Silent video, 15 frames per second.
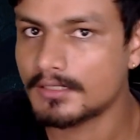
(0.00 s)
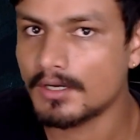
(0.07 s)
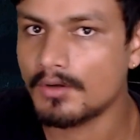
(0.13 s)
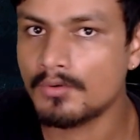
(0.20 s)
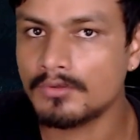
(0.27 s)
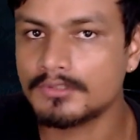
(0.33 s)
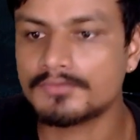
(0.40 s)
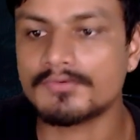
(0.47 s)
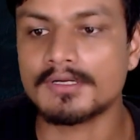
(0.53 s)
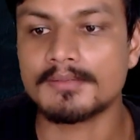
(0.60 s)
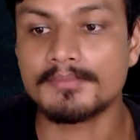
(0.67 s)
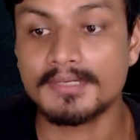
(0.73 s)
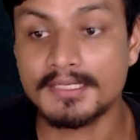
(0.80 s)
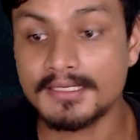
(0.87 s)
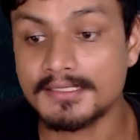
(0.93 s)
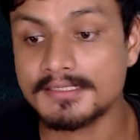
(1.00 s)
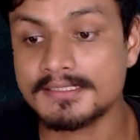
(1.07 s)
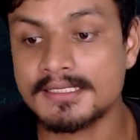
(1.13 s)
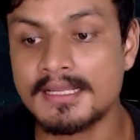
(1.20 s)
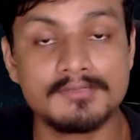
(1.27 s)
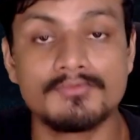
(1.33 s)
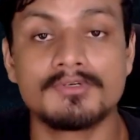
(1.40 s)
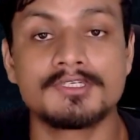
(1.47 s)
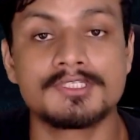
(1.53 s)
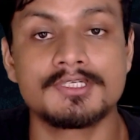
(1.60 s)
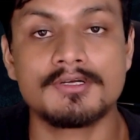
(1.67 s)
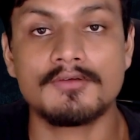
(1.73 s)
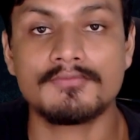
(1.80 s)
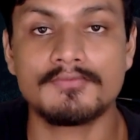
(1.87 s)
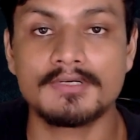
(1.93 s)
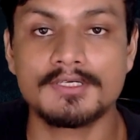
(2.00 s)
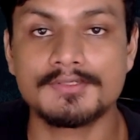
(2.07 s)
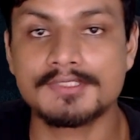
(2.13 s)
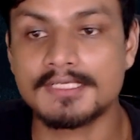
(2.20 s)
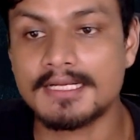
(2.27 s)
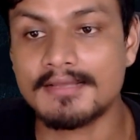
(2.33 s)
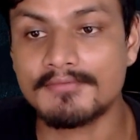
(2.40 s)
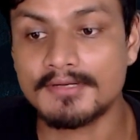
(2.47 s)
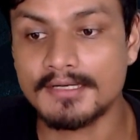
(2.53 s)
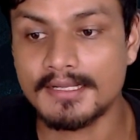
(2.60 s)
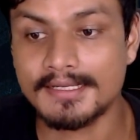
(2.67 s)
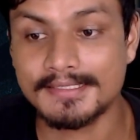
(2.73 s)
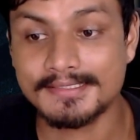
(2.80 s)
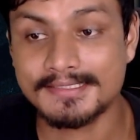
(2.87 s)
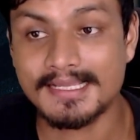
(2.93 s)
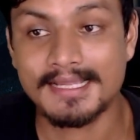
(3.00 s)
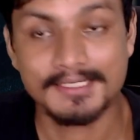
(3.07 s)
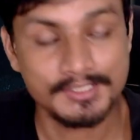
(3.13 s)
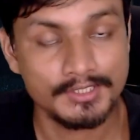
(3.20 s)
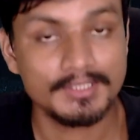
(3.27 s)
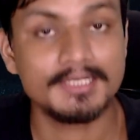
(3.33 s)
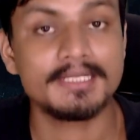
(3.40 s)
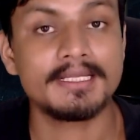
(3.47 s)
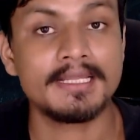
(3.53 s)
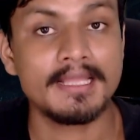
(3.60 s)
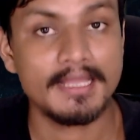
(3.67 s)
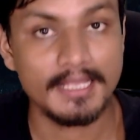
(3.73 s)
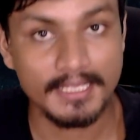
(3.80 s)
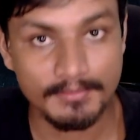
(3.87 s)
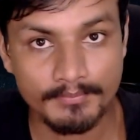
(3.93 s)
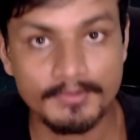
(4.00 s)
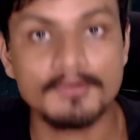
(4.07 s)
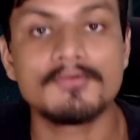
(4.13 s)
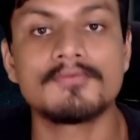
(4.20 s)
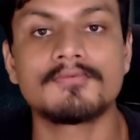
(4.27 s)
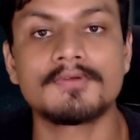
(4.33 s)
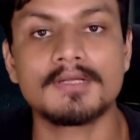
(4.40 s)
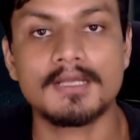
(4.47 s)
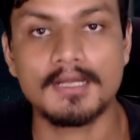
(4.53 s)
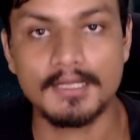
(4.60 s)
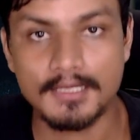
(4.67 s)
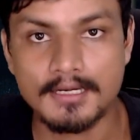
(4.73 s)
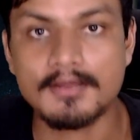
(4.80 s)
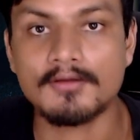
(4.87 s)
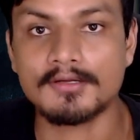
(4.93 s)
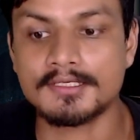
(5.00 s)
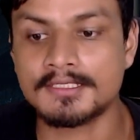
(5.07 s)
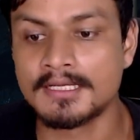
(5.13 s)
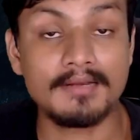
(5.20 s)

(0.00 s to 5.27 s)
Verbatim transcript: the old one, because this version of Windows 11 is actually improved a lot.